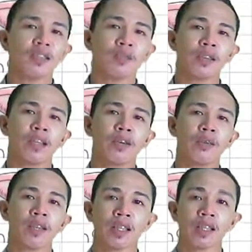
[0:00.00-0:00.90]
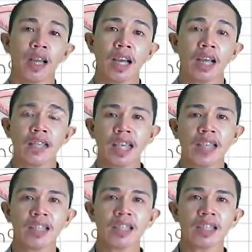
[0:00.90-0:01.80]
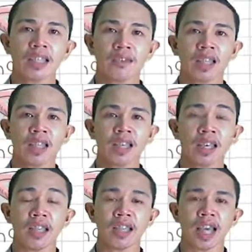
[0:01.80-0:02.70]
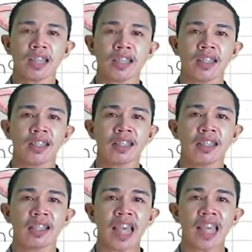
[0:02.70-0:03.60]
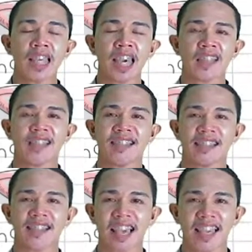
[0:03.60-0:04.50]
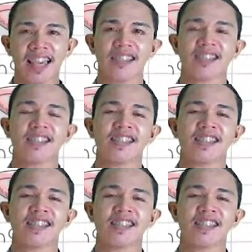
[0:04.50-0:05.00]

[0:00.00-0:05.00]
with our second activity entitled Say Yes, Say Yes.